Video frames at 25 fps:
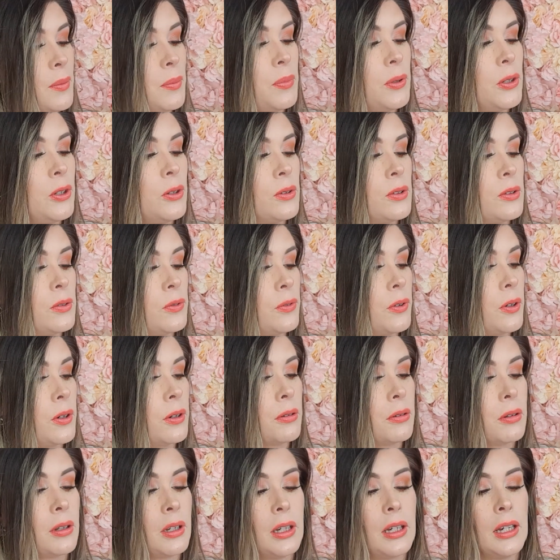
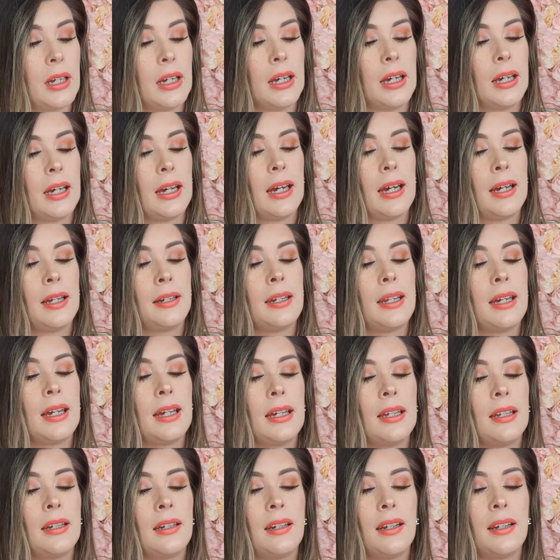Beautiful. And
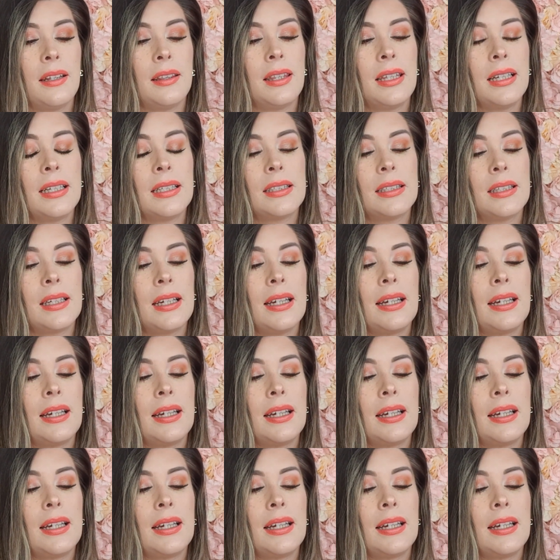then this